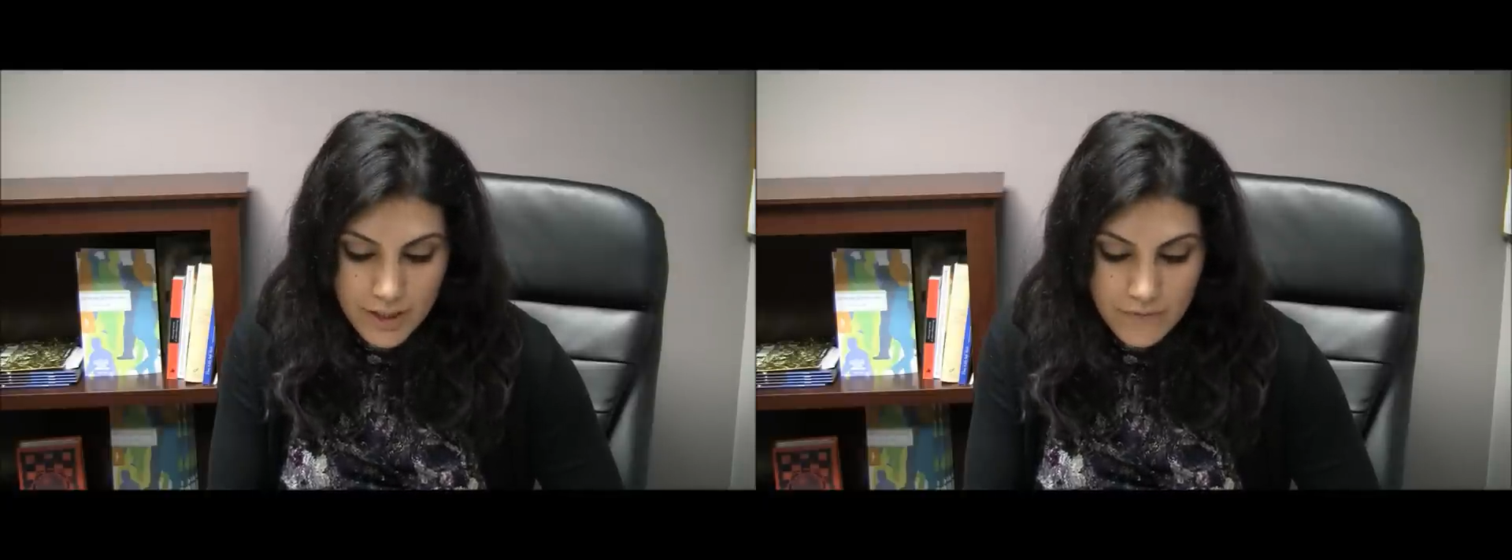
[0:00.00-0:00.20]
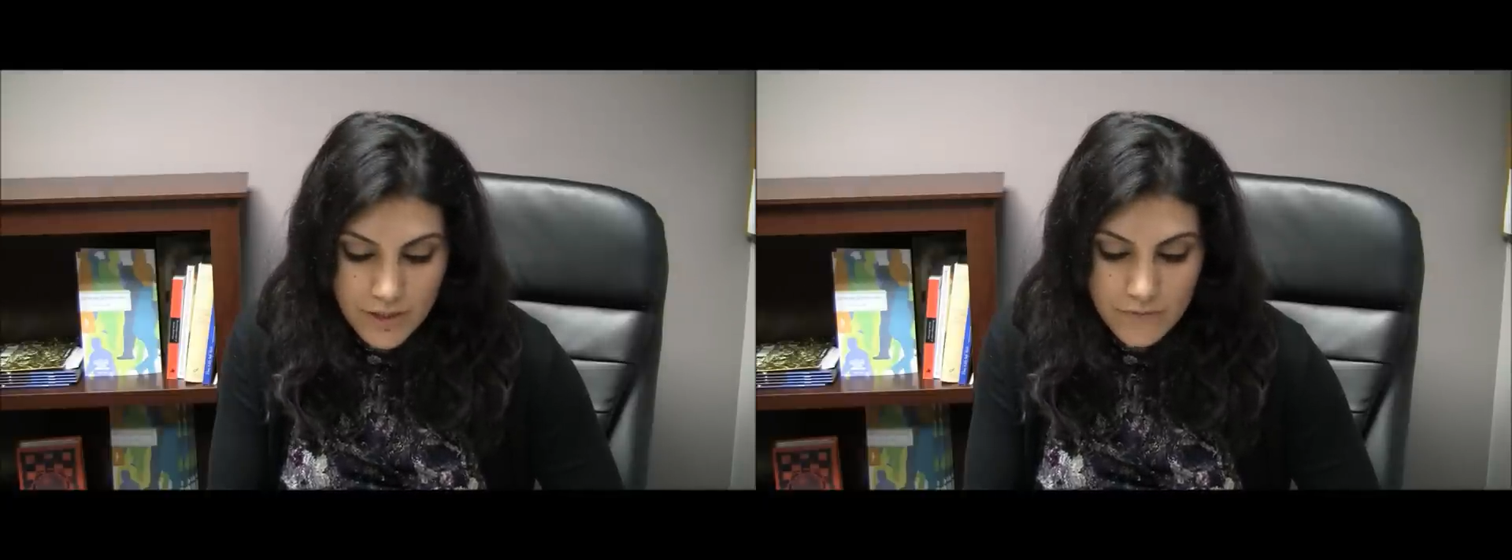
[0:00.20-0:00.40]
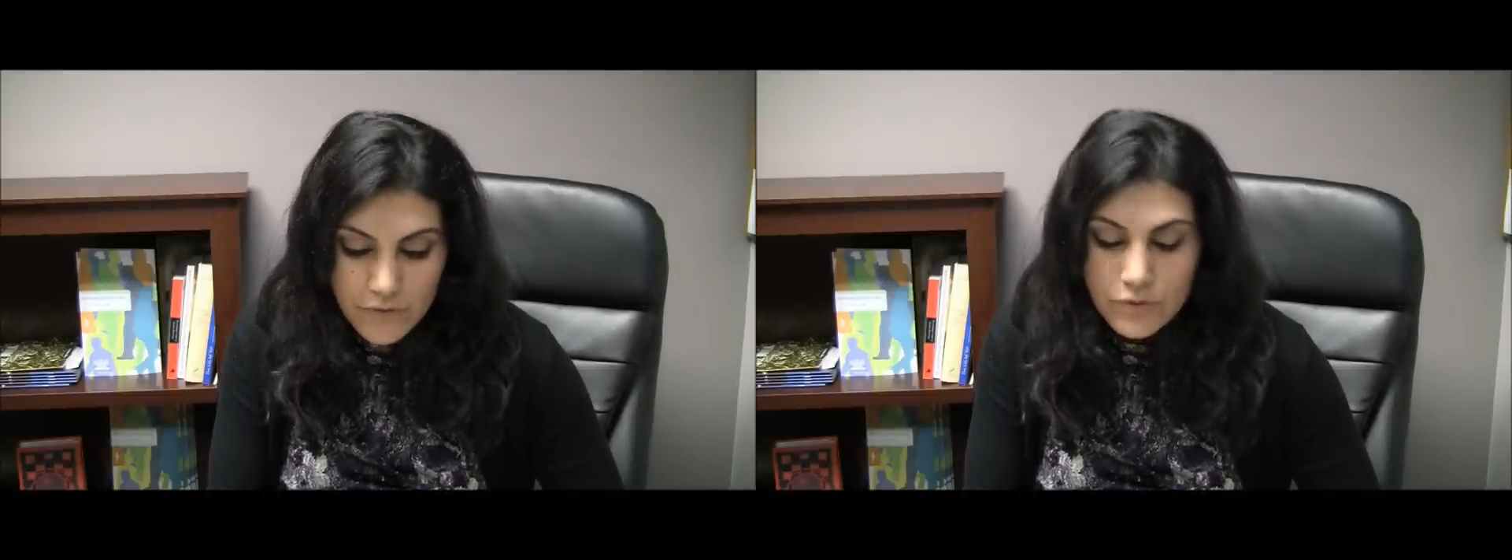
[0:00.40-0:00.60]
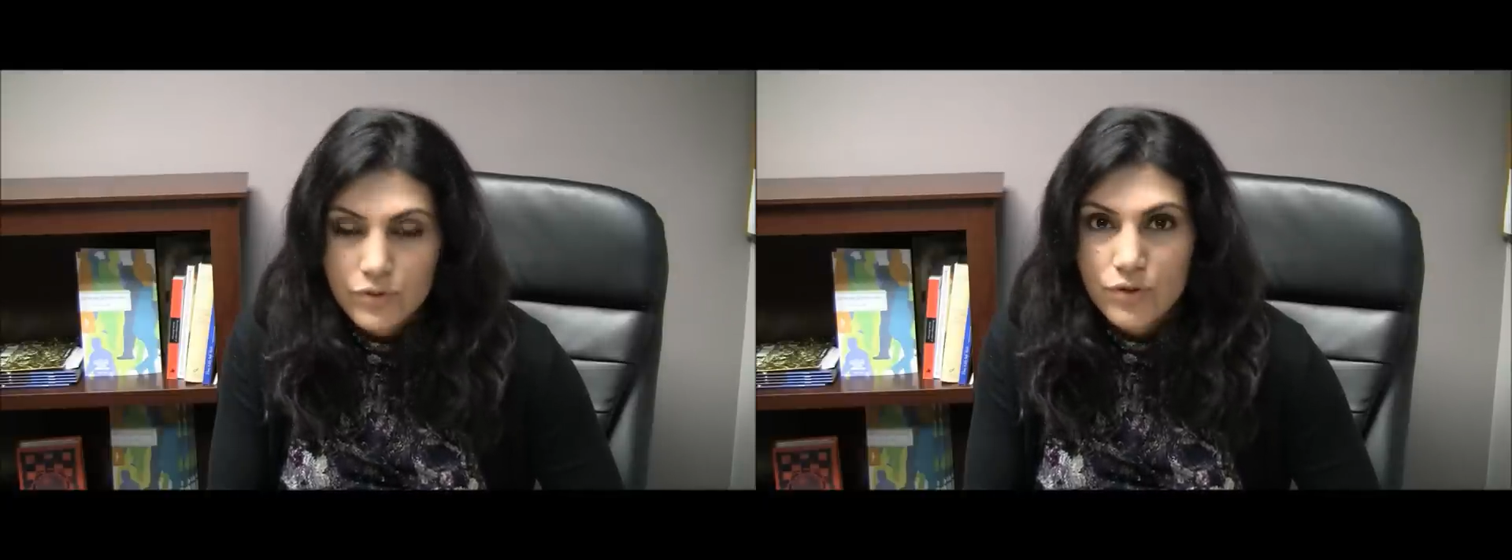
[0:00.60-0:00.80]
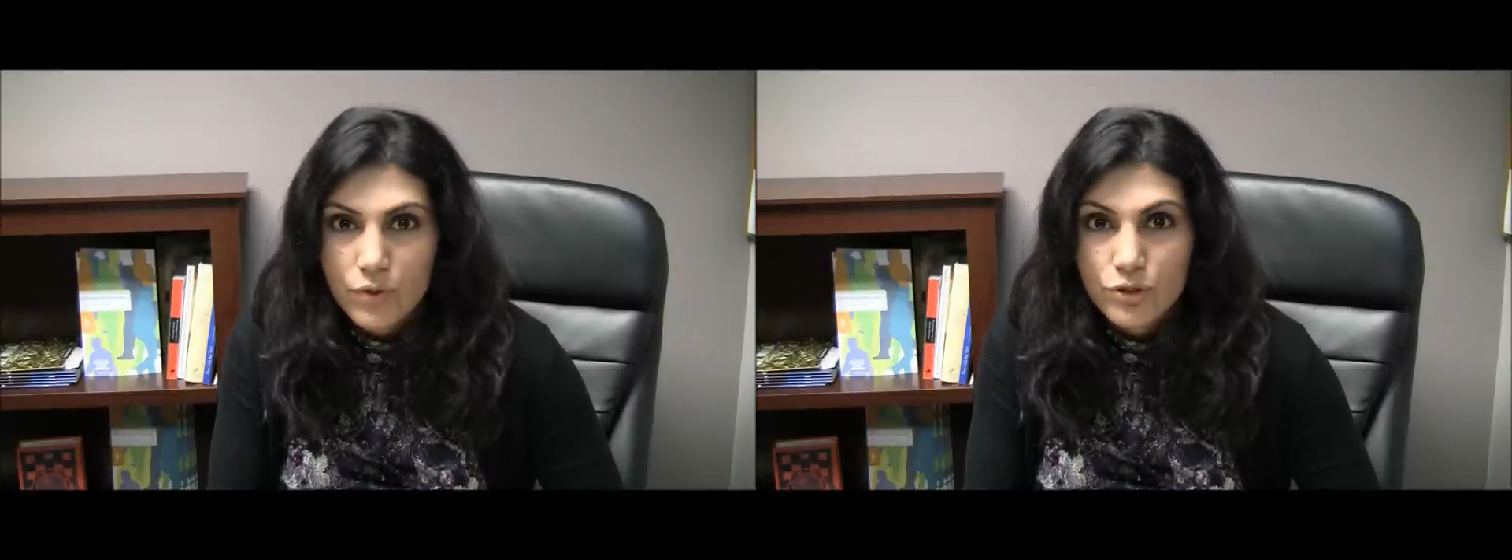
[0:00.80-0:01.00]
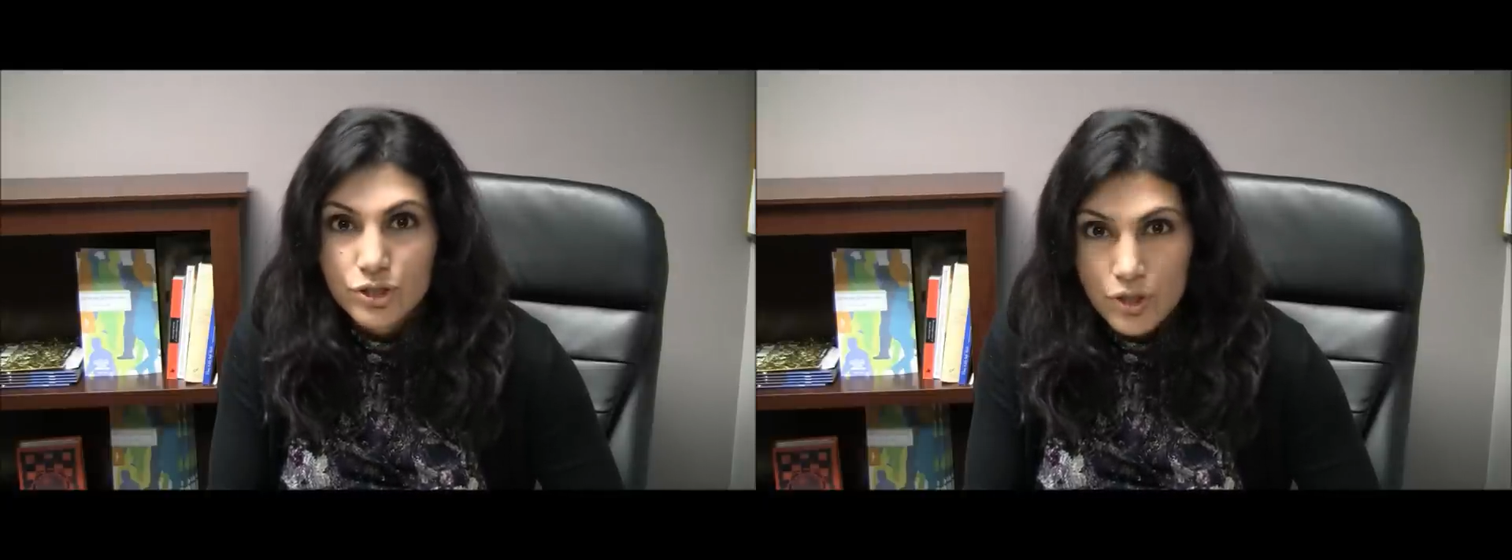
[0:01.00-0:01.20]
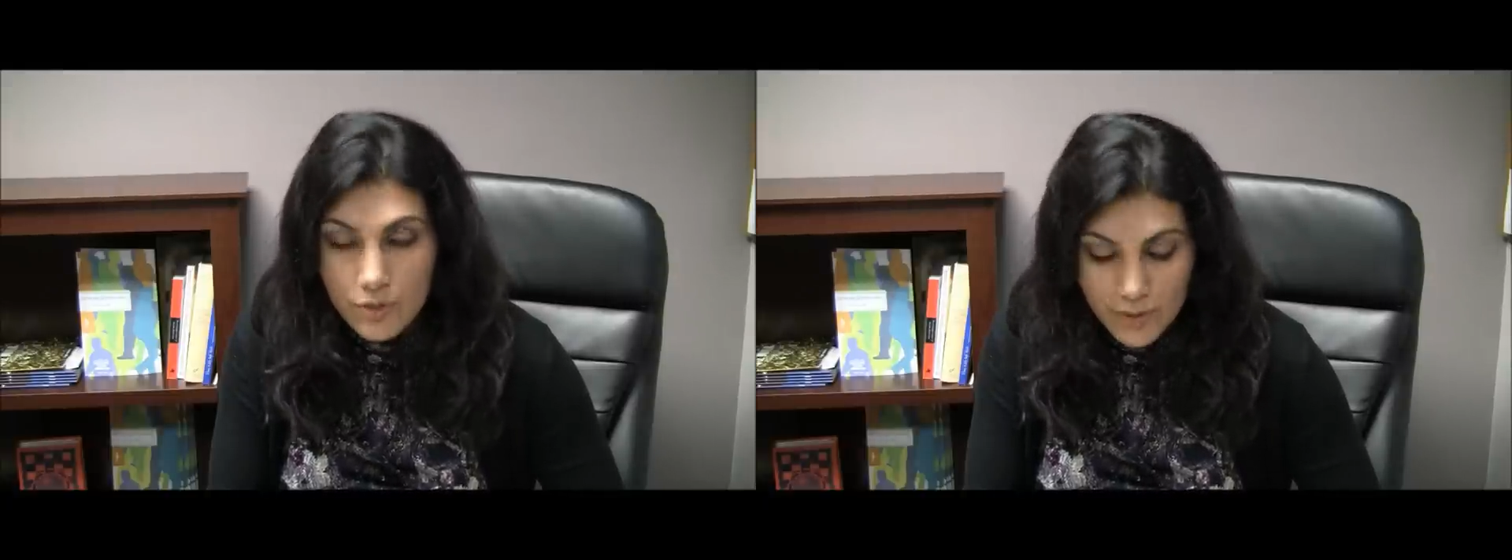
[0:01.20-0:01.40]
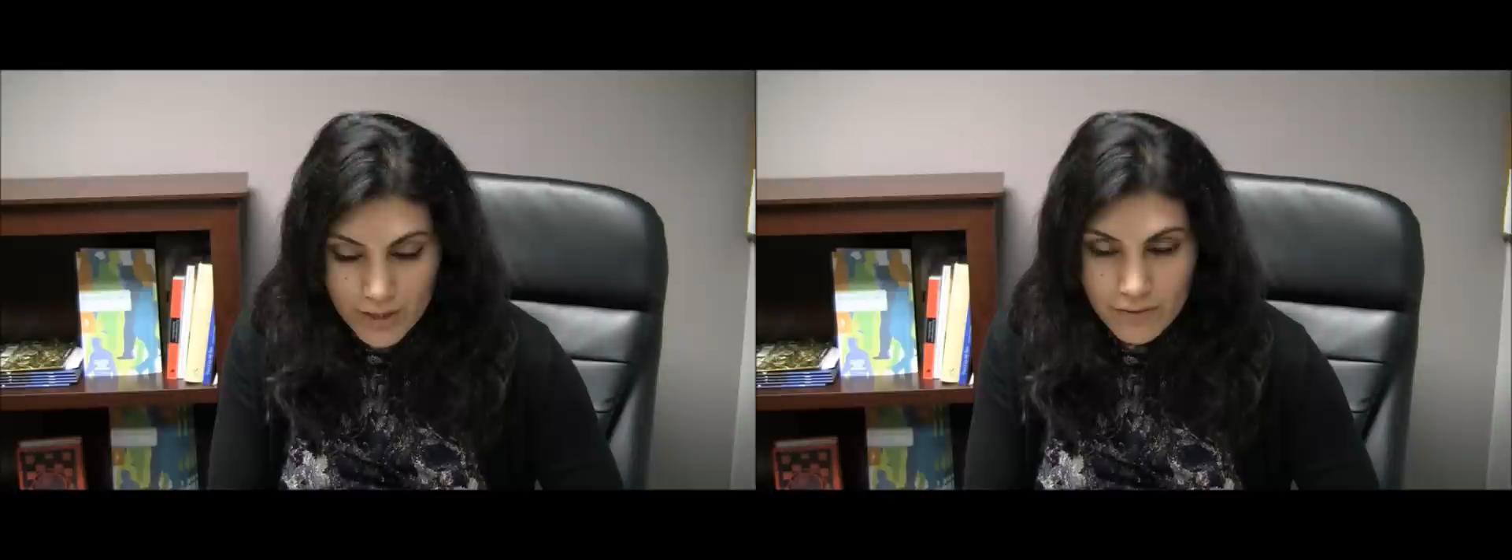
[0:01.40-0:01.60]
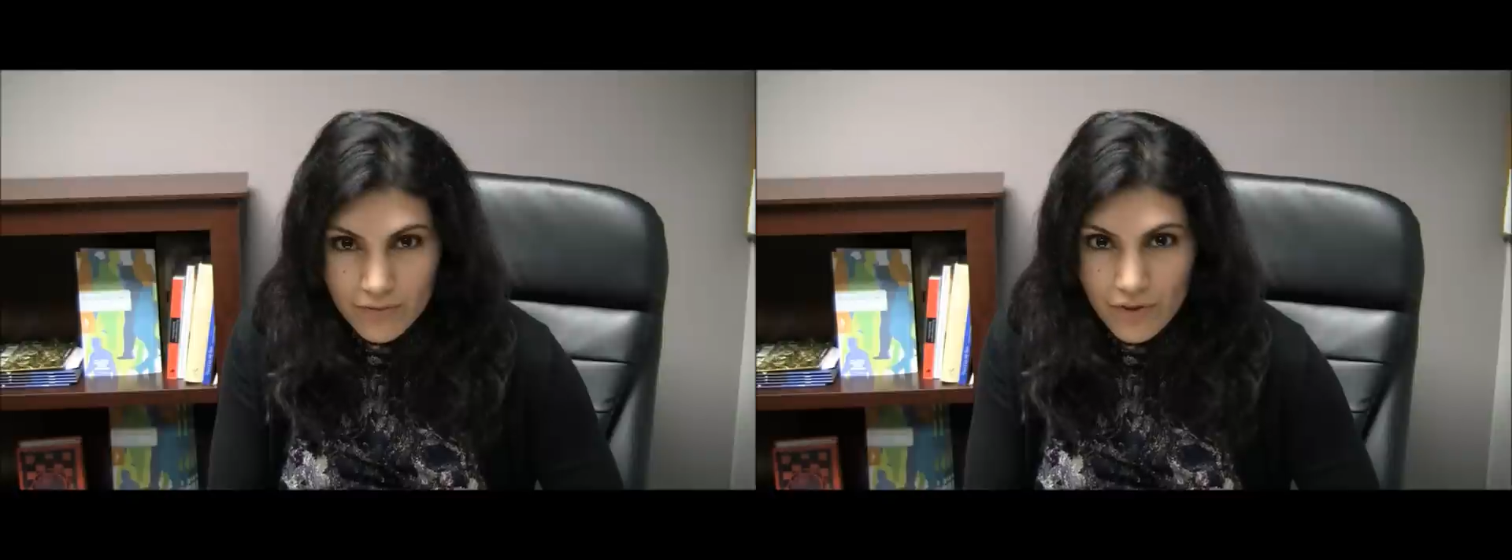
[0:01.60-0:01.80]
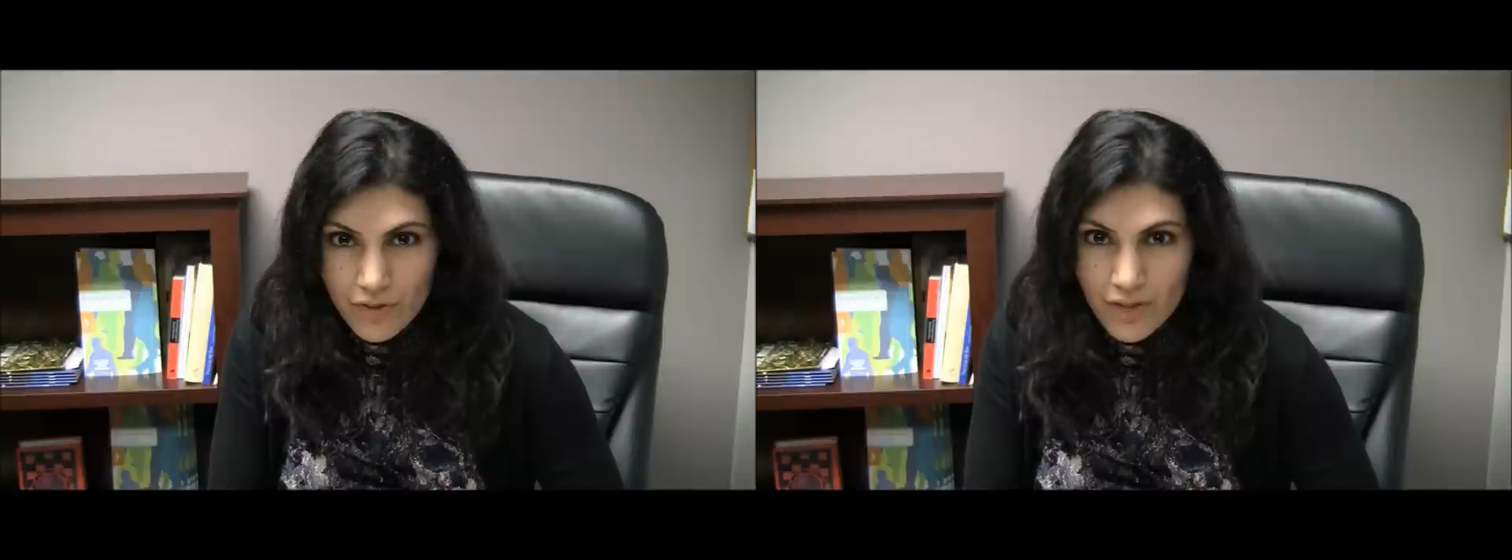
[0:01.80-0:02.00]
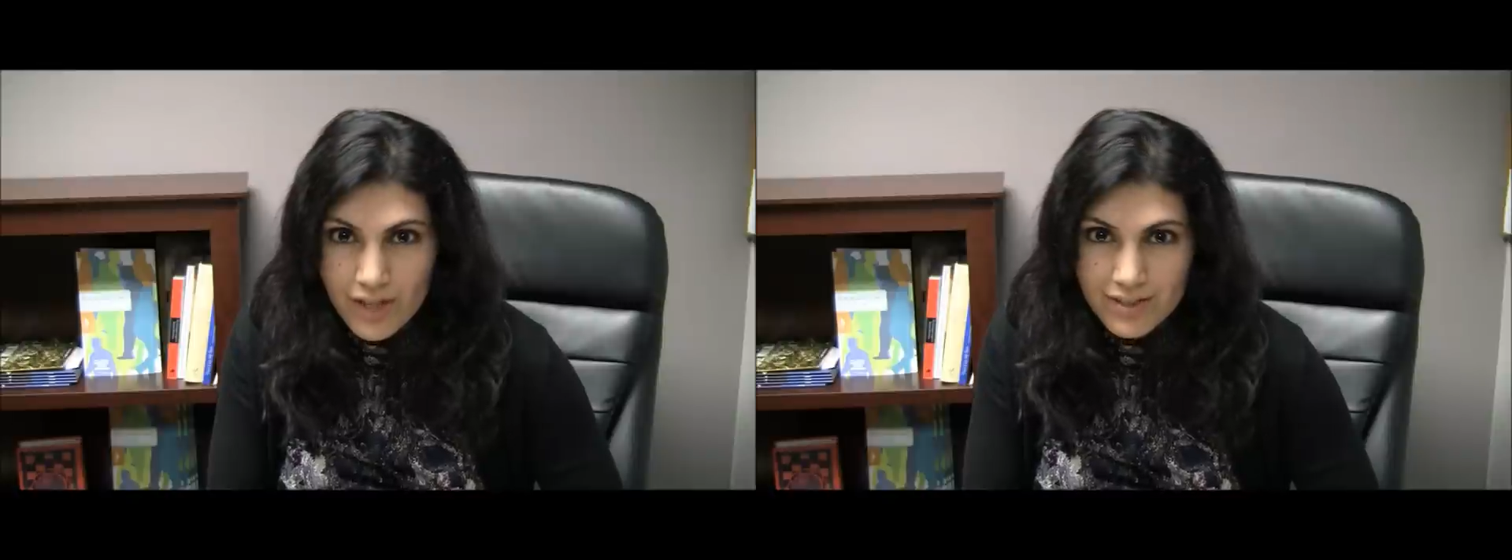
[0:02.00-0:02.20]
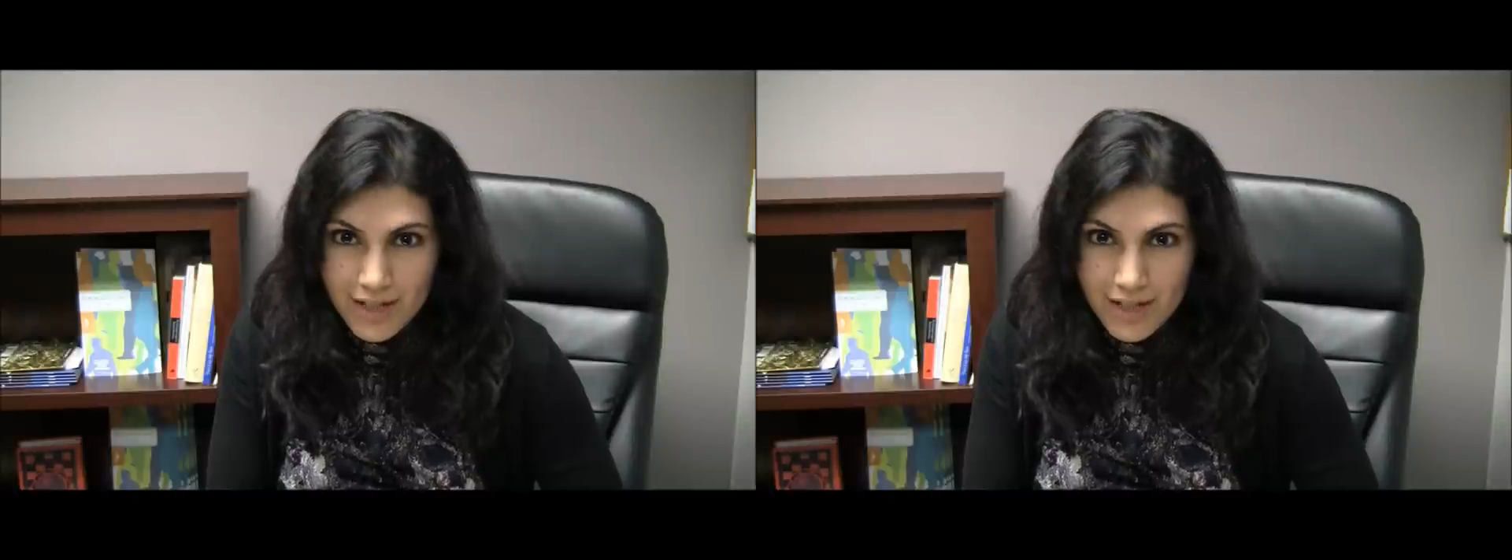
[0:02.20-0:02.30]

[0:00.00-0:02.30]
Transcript: even if there's no showing that the thing